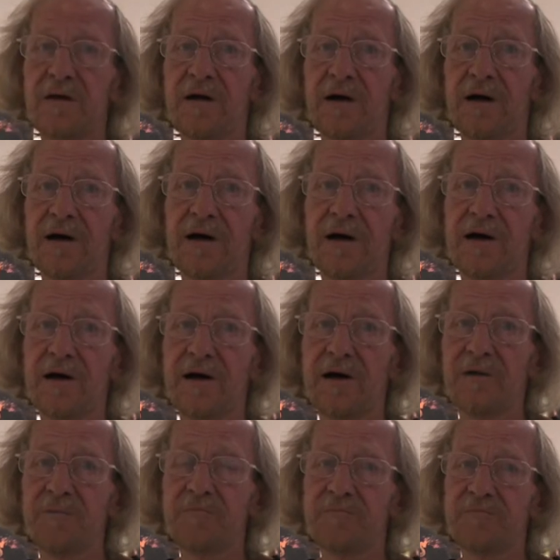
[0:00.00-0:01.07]

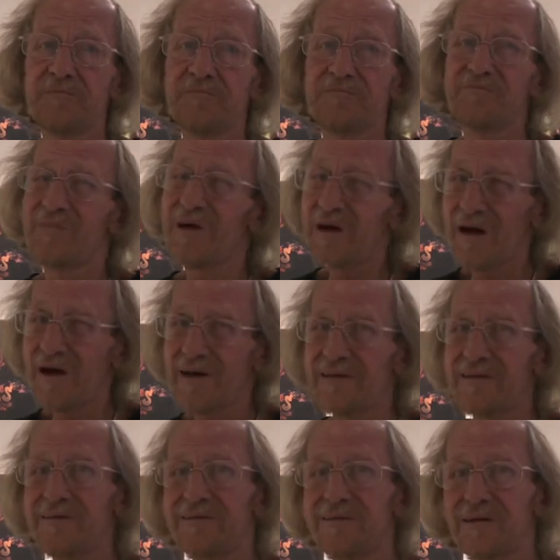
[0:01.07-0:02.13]
um,
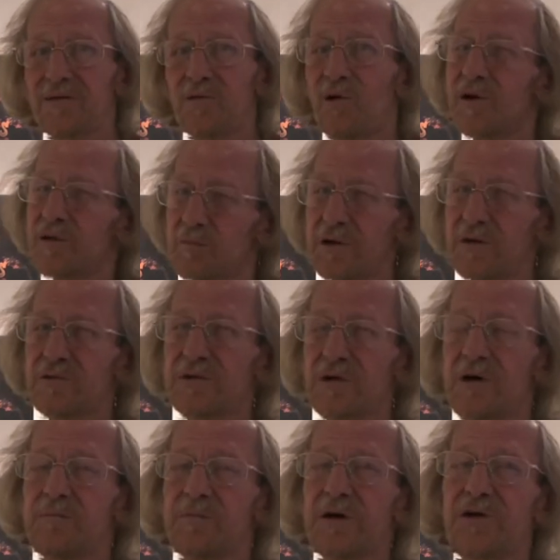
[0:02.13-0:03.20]
and quite a bit of
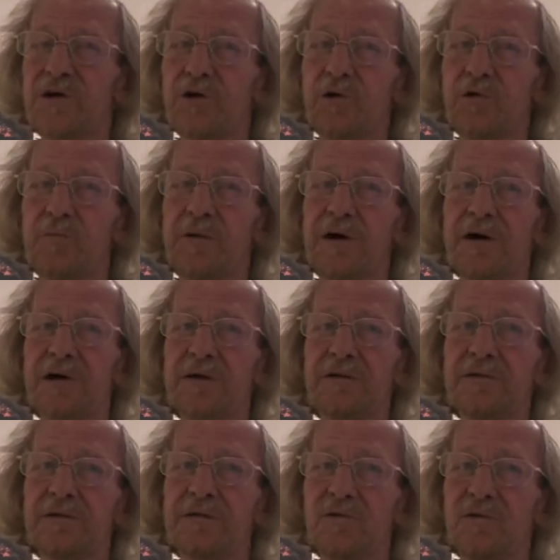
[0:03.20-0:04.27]
time in Cuba
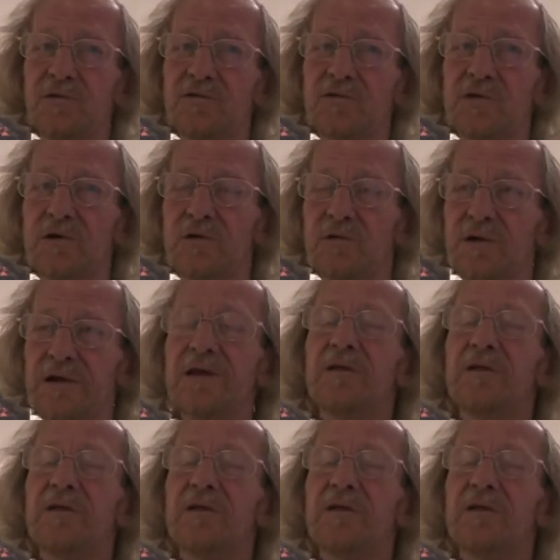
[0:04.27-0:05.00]
and also a little